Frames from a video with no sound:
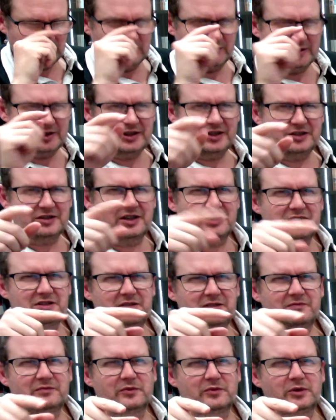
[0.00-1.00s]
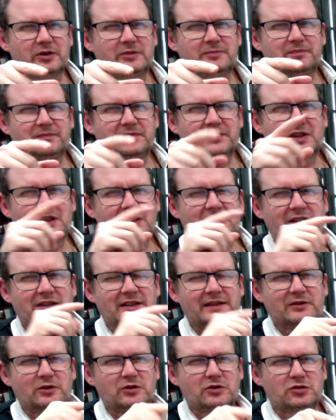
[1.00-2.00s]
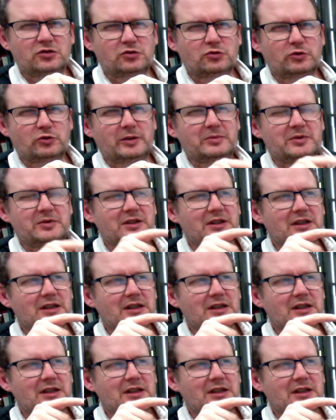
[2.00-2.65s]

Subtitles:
running your test infra, they've got a script.